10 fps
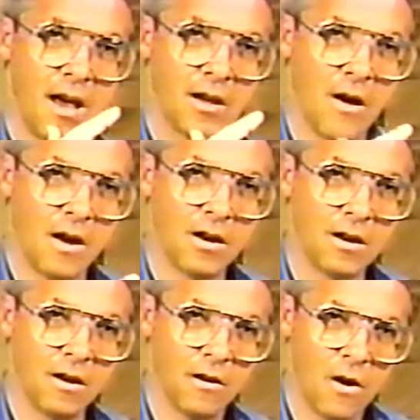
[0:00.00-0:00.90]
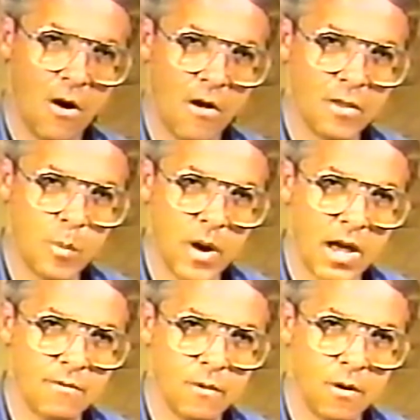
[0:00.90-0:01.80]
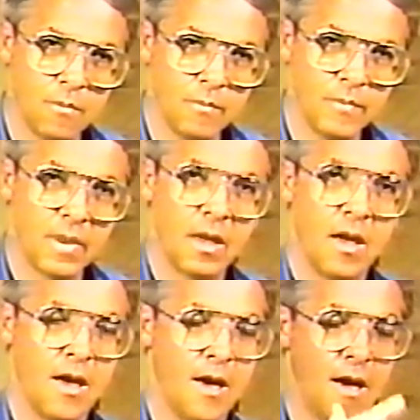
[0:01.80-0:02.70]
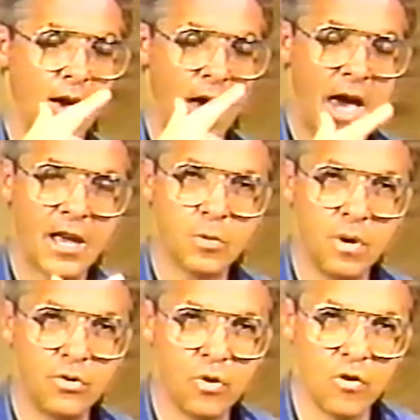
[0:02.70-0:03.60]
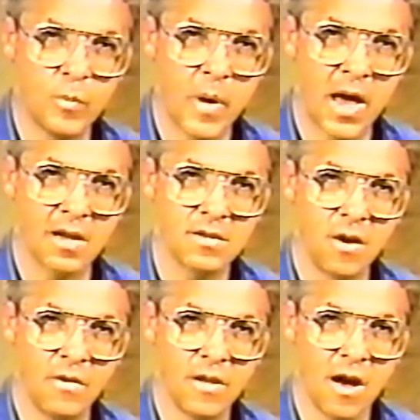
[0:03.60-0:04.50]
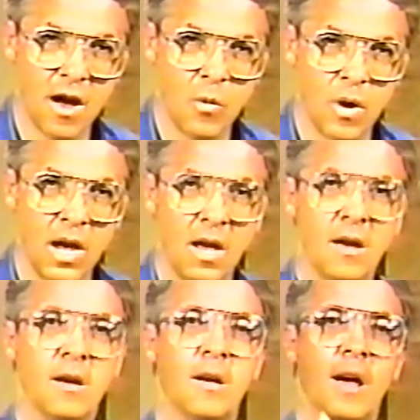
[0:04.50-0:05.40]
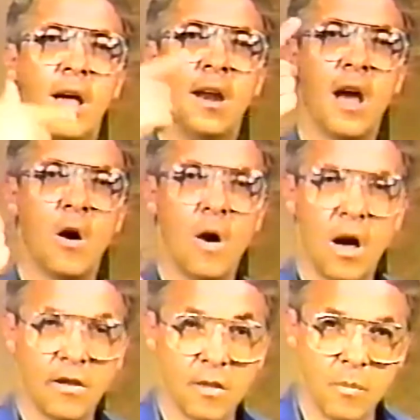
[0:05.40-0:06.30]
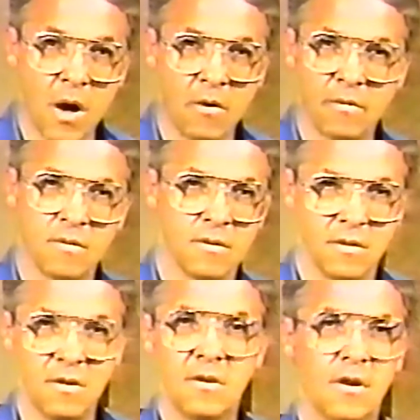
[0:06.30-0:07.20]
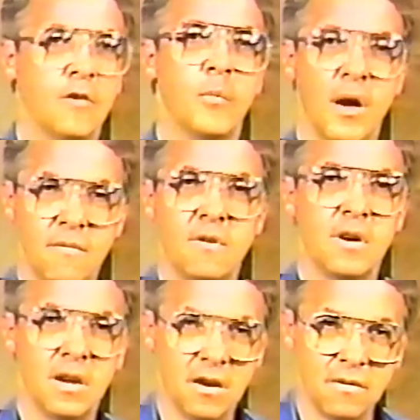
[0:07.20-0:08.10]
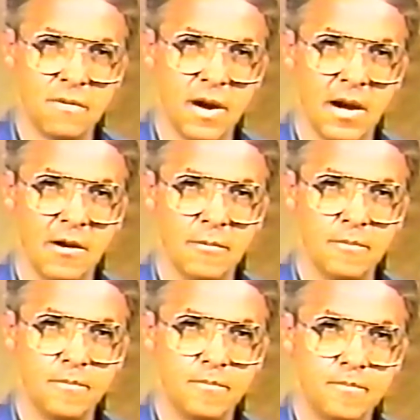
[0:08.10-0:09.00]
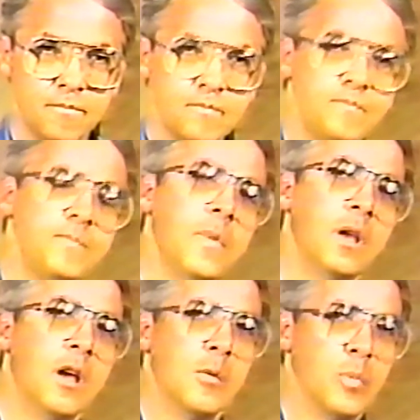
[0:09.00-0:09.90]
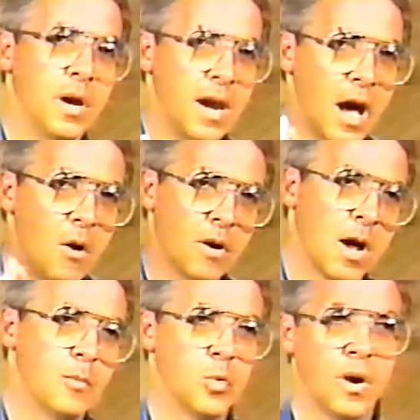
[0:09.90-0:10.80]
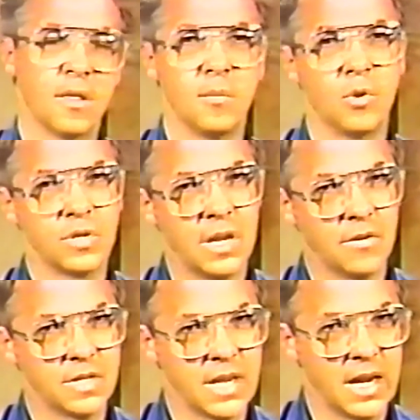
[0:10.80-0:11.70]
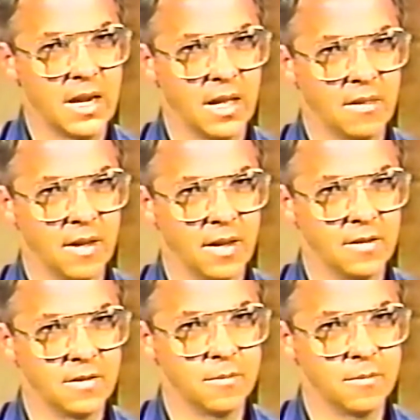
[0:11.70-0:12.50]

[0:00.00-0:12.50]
got it on the platform as we drove past on the highway, and now out of the mouth of my very dear friend. But now comes one of the most outstanding things.